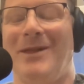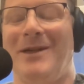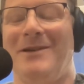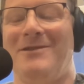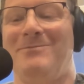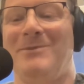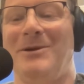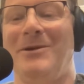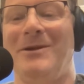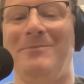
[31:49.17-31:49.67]

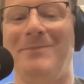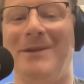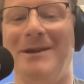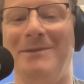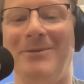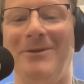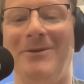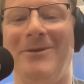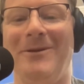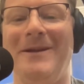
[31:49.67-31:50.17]
million
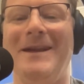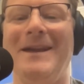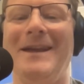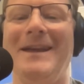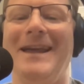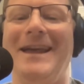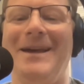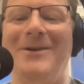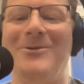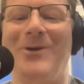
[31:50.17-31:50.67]
people
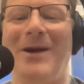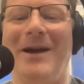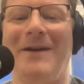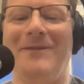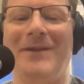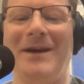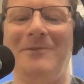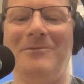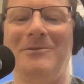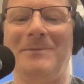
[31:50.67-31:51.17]
who
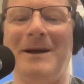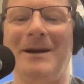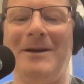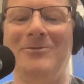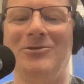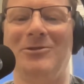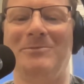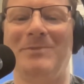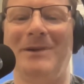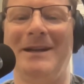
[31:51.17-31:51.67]
have
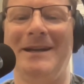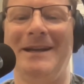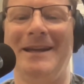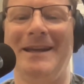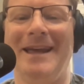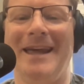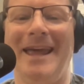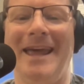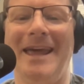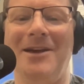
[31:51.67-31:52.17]
fibromyalgia, but
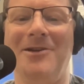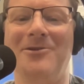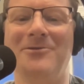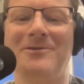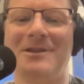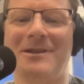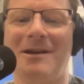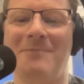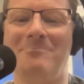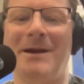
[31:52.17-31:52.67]
hey,
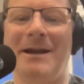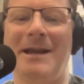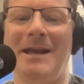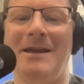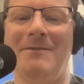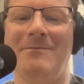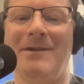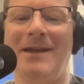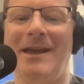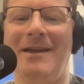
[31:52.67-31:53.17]
here's somebody,
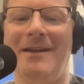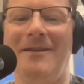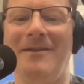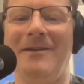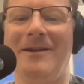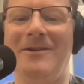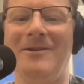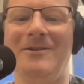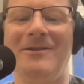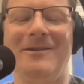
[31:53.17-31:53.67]
and hey,
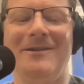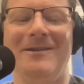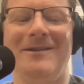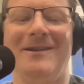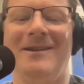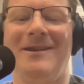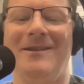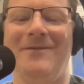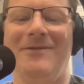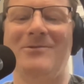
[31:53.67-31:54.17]

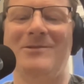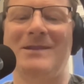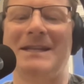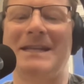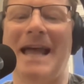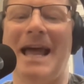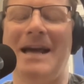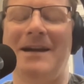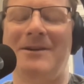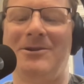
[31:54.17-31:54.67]
and if there's a
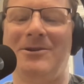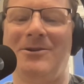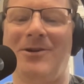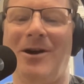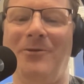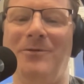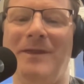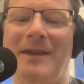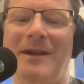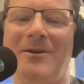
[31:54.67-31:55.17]
doctor
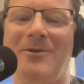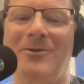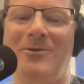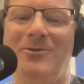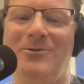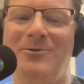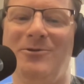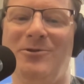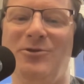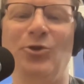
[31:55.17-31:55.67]
out there
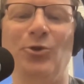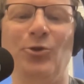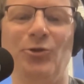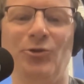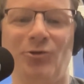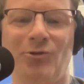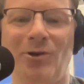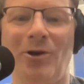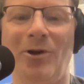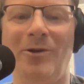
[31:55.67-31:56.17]
who's
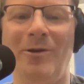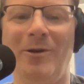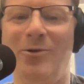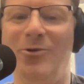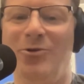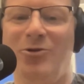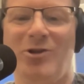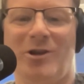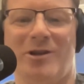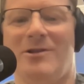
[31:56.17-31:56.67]
neutral,
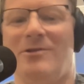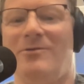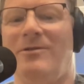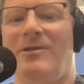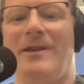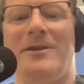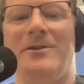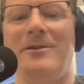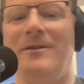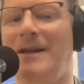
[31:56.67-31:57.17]
who just
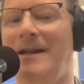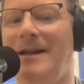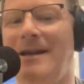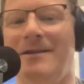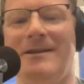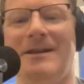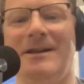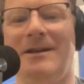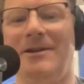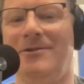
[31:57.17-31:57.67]
literally
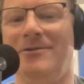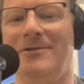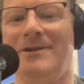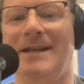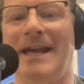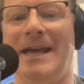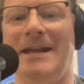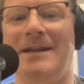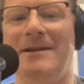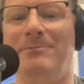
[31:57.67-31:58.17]
doesn't
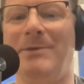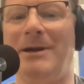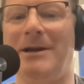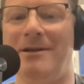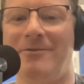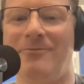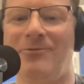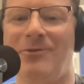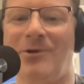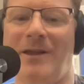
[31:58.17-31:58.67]
understand it, but
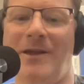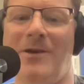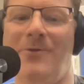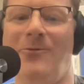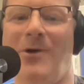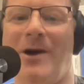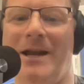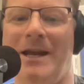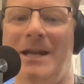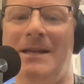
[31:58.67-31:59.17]
is really
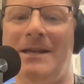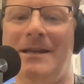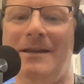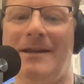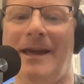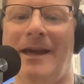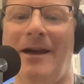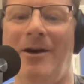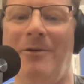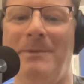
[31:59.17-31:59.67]
wanting
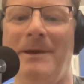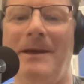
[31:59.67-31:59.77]
to help,